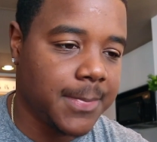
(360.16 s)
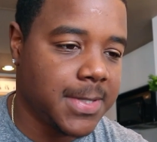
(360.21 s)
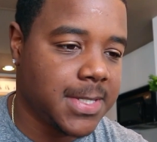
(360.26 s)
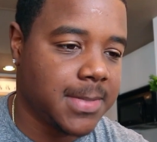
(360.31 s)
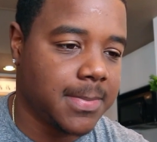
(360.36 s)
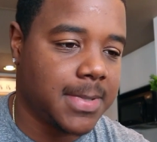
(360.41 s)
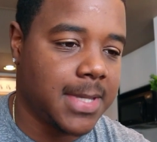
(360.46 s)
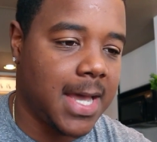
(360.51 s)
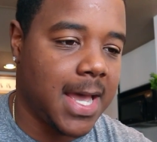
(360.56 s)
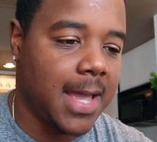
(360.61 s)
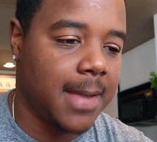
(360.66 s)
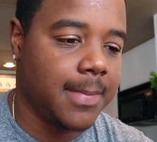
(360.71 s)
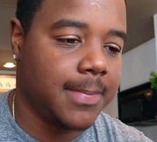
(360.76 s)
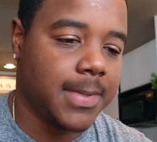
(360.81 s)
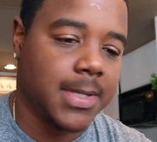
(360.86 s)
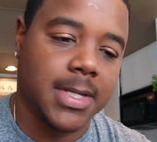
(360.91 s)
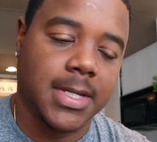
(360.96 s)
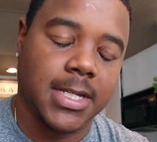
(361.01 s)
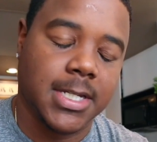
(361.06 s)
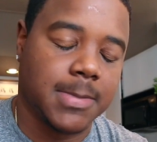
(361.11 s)
me some
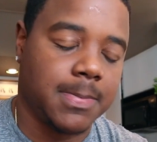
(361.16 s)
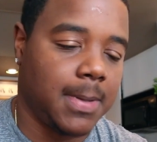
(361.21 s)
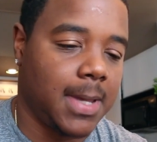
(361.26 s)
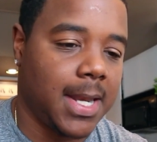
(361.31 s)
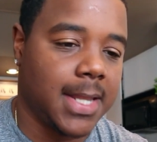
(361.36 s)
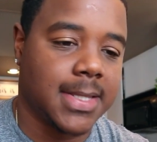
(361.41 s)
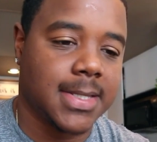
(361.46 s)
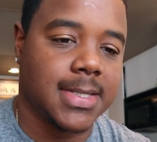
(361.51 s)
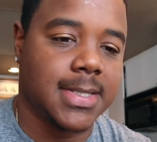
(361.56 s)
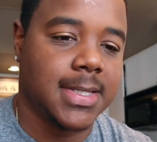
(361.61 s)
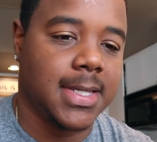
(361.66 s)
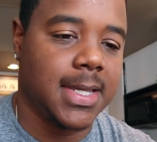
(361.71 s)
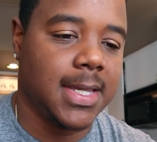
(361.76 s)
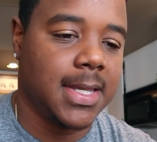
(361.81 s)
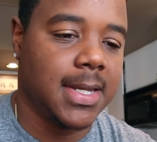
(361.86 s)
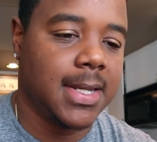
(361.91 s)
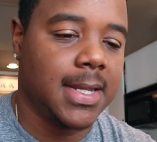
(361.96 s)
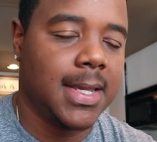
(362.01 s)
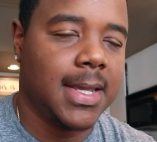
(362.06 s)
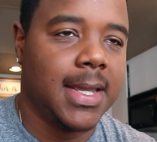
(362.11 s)
time. It just planted the
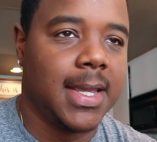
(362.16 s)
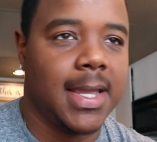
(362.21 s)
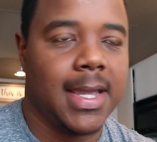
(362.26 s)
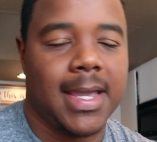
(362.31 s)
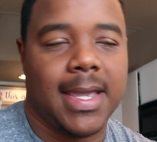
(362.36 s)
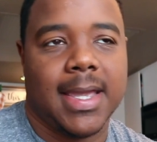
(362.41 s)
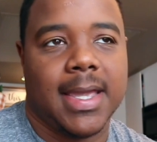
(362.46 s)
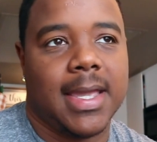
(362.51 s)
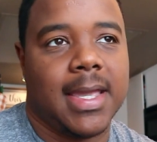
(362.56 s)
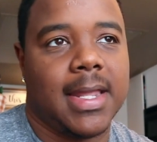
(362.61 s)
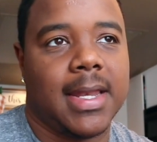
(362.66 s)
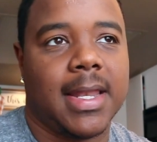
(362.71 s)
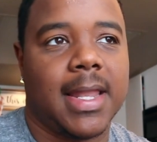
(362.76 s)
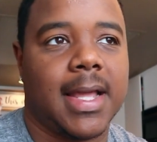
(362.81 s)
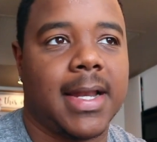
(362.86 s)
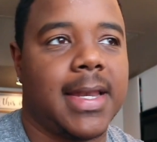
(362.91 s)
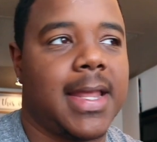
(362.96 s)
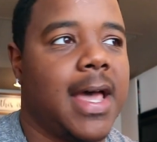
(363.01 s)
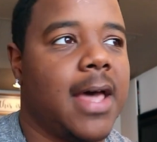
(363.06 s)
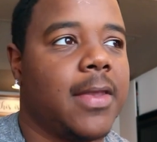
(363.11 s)
seed, and
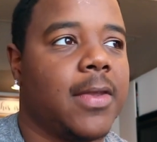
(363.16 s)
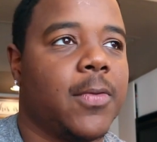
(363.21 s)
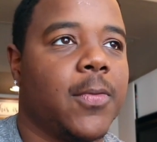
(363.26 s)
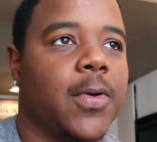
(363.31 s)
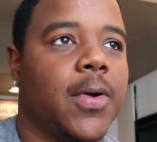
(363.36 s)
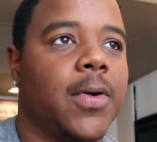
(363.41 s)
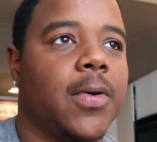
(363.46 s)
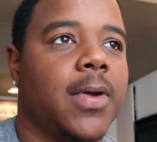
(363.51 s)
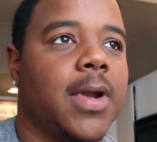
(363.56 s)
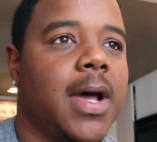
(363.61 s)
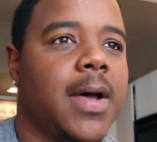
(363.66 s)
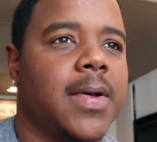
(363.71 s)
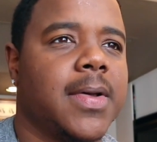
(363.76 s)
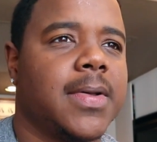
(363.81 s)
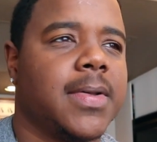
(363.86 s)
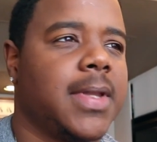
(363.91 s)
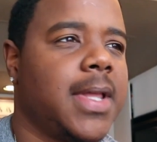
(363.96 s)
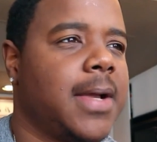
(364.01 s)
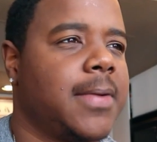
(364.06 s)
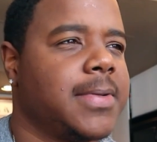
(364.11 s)
like down the road, I
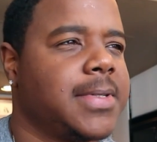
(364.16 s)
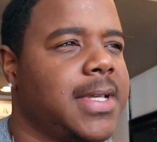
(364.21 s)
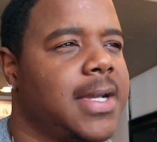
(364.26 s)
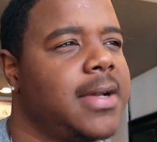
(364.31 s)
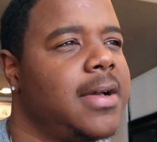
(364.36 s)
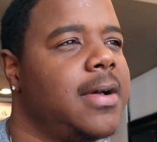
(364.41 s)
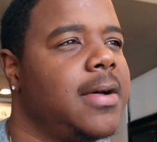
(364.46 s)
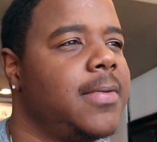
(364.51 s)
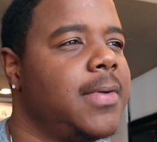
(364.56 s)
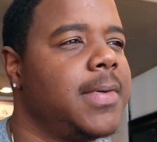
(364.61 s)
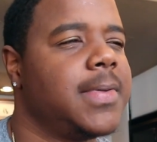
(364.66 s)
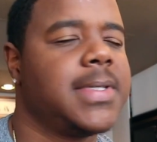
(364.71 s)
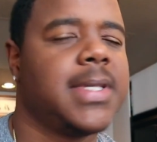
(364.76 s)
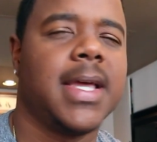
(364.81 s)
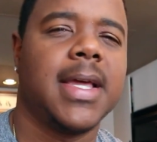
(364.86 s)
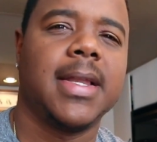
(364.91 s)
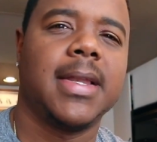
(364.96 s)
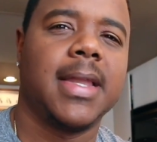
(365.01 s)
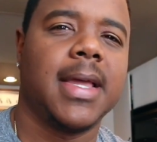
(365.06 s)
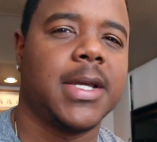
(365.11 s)
was like, oh, what was
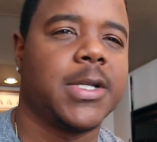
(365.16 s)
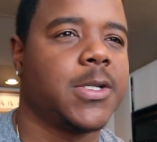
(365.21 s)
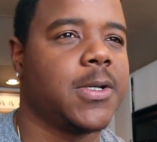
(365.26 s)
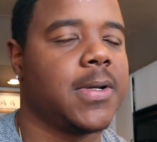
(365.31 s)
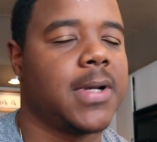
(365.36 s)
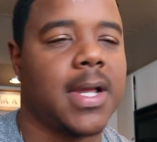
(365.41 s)
that lecture?